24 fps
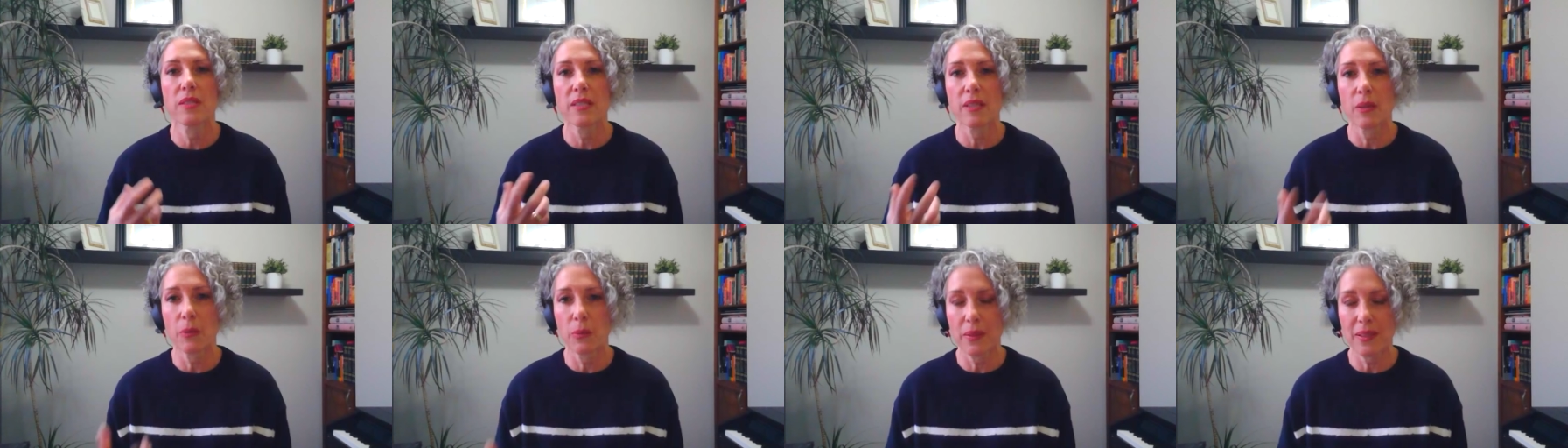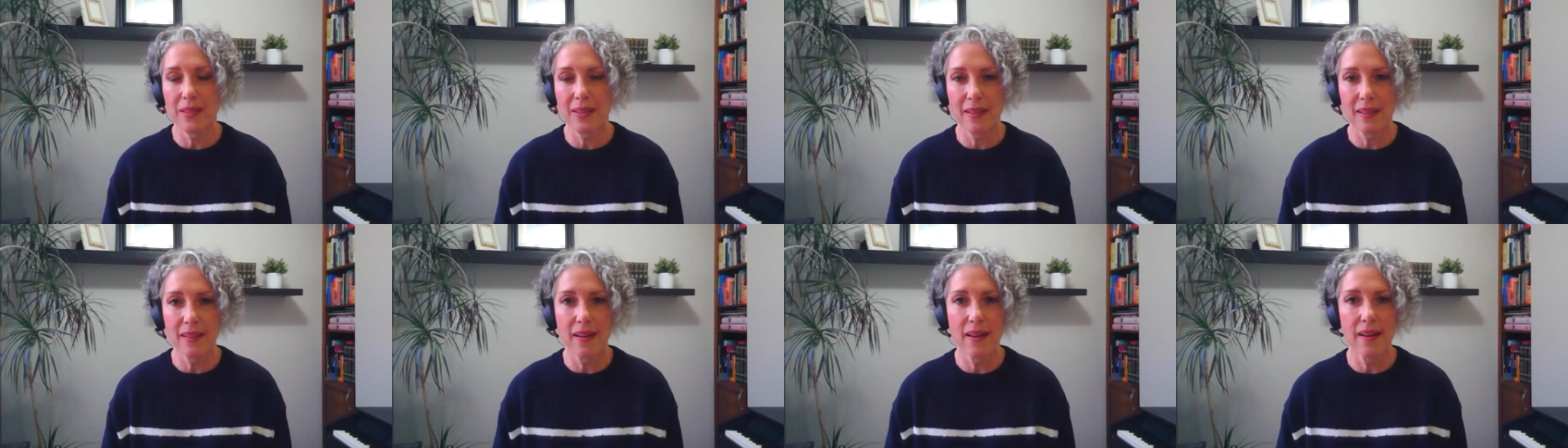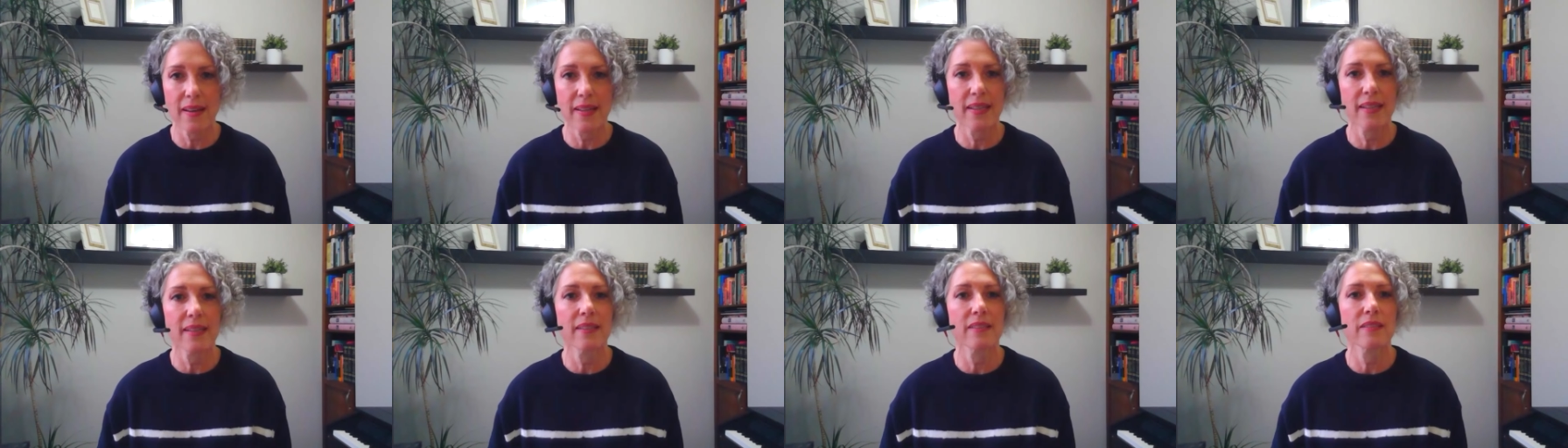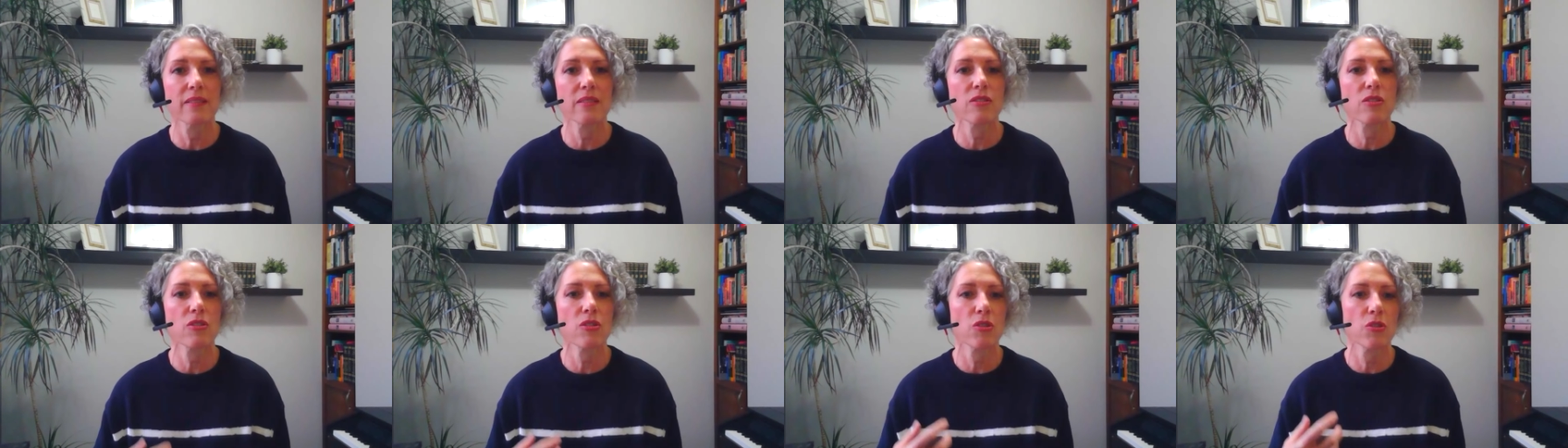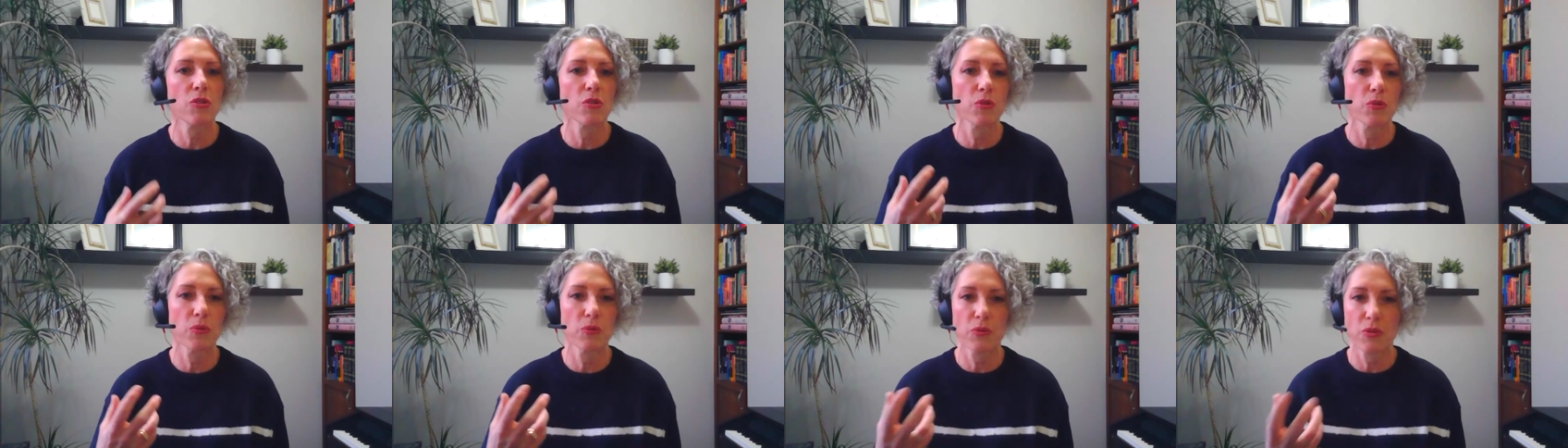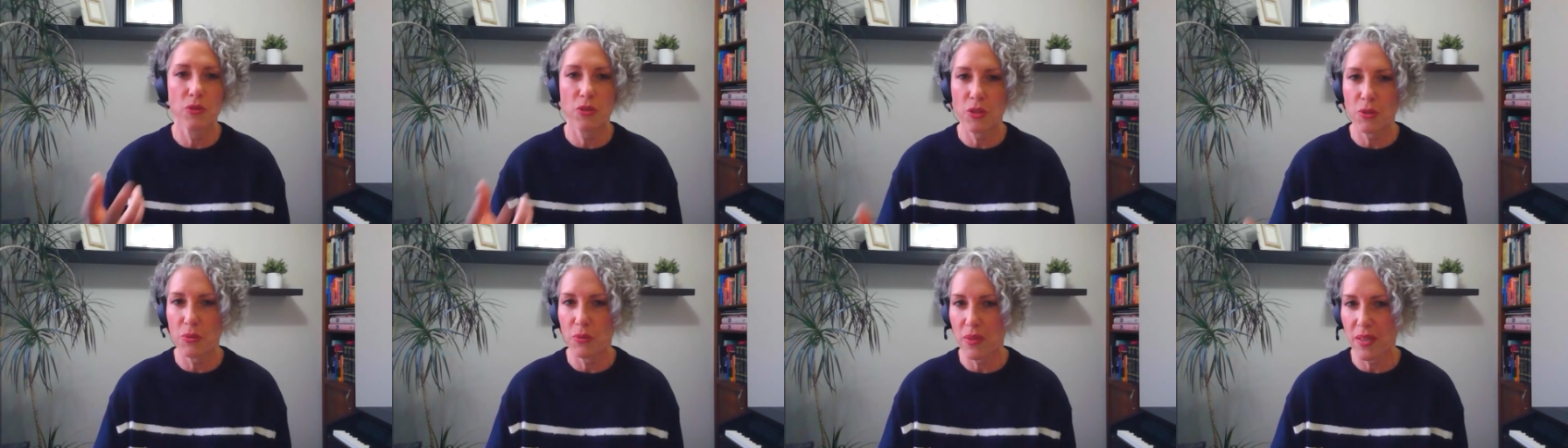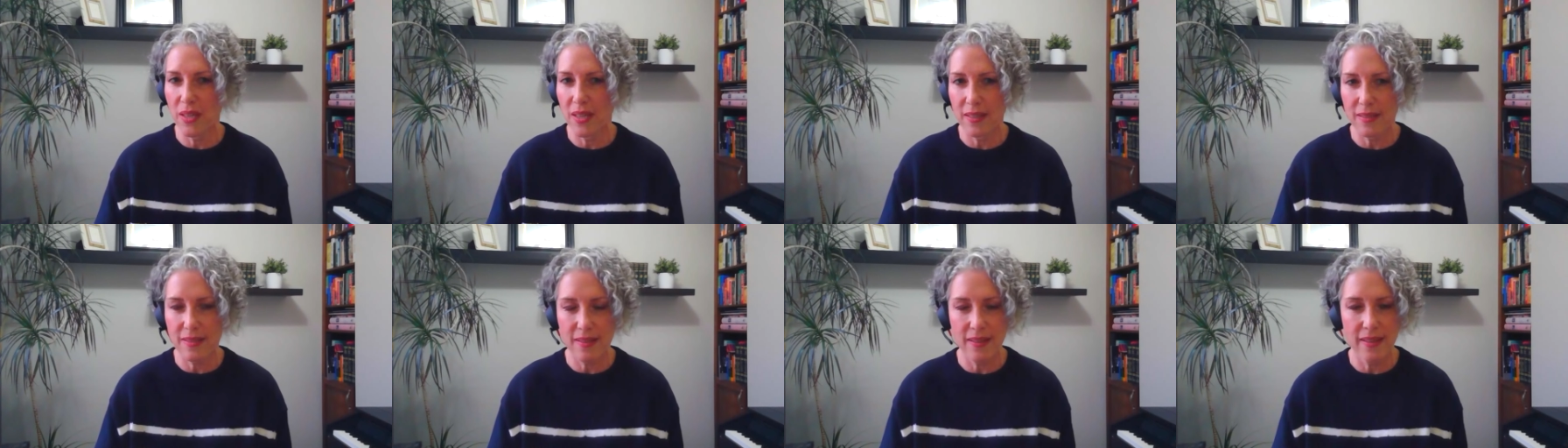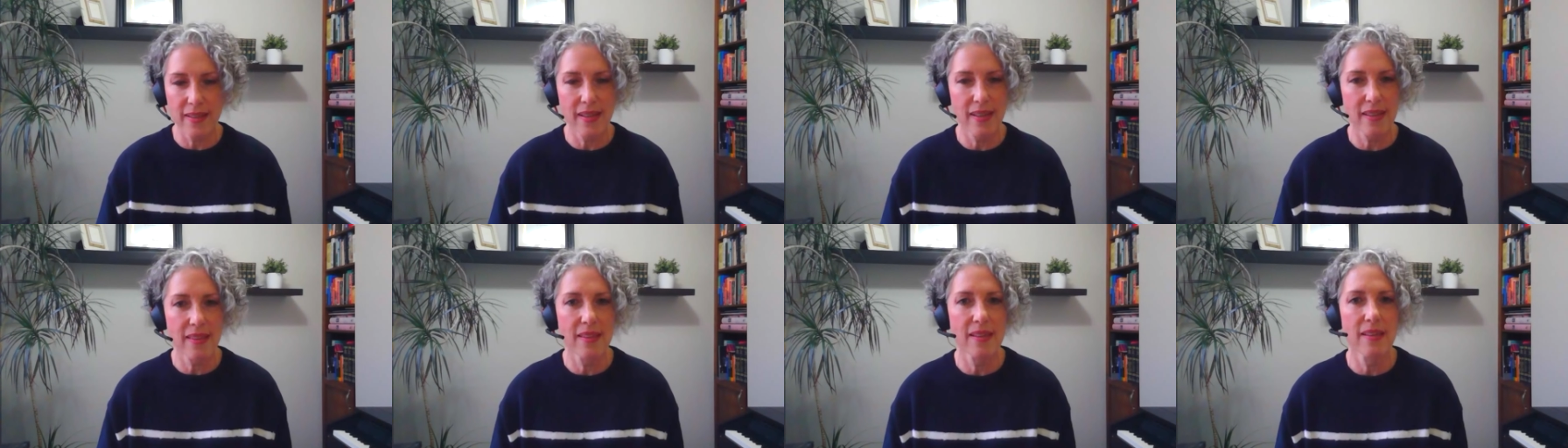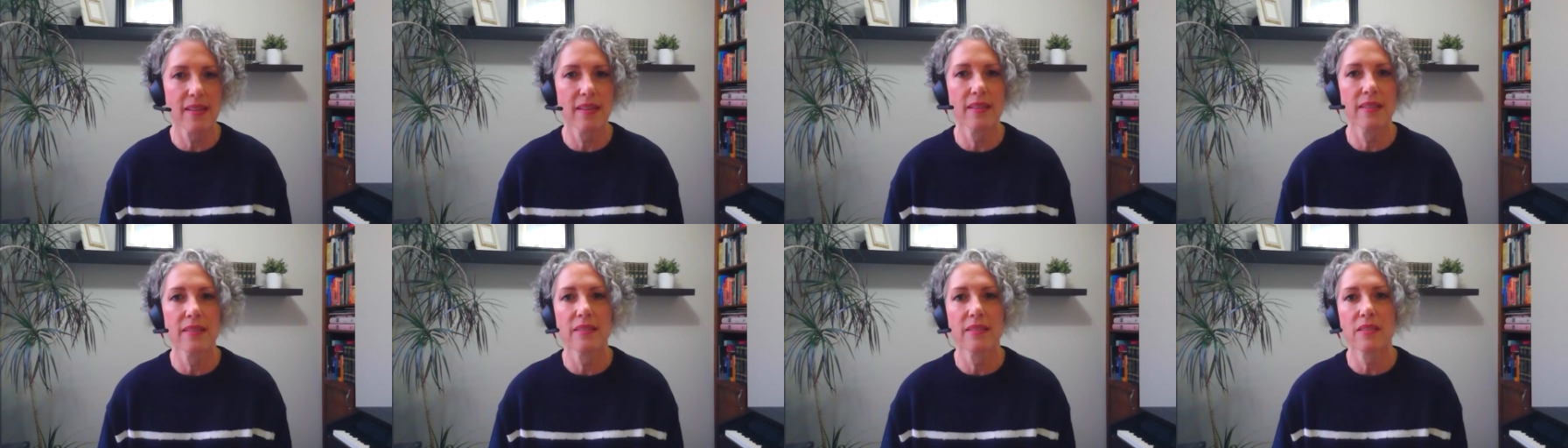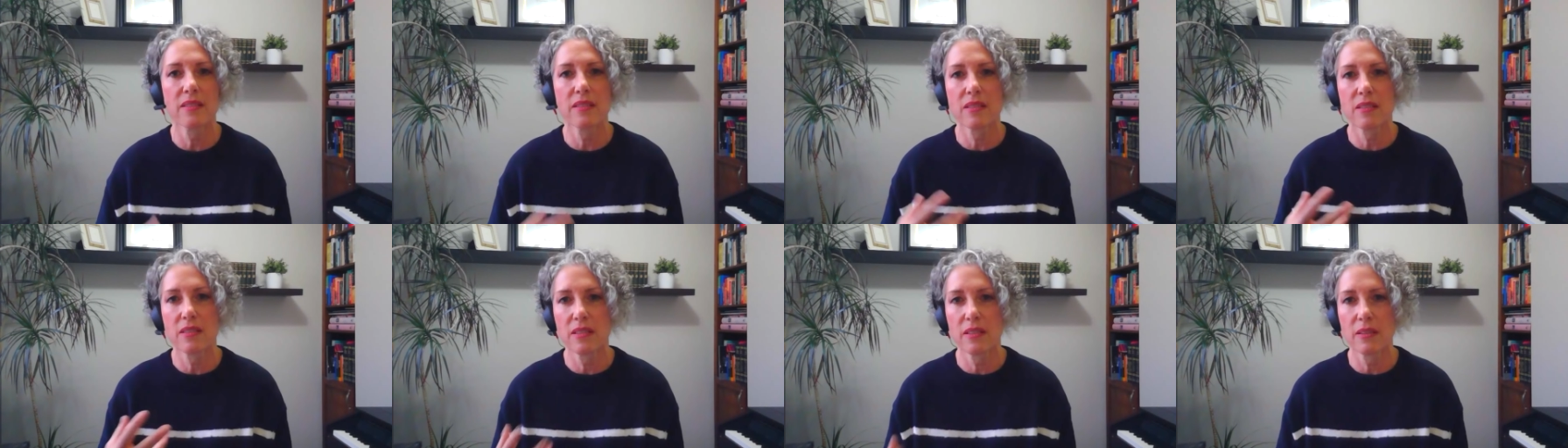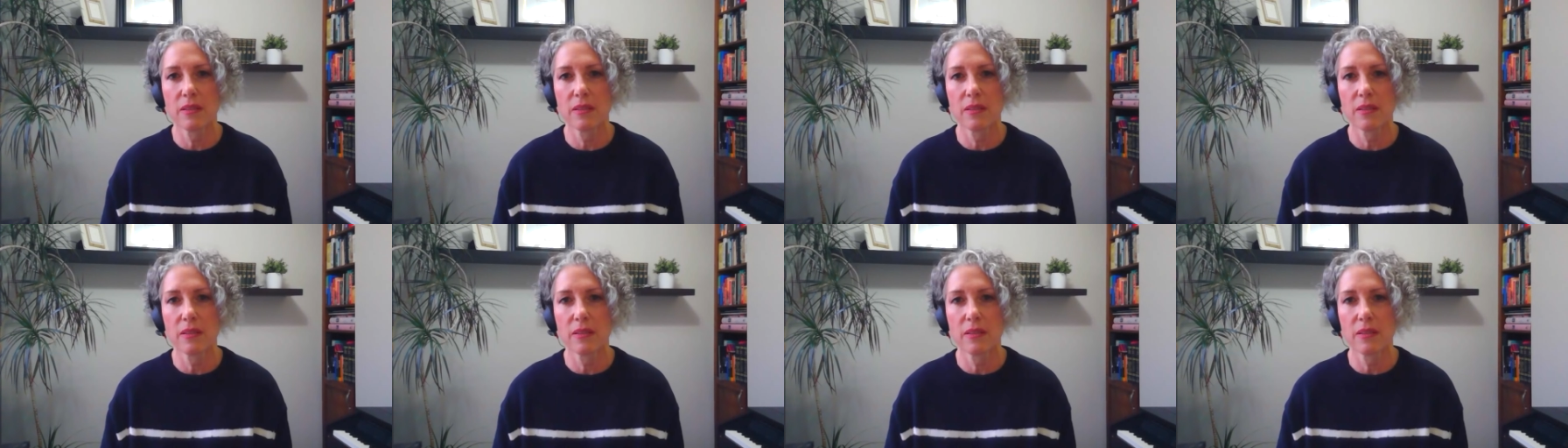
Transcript: deal with clients, to do things like this.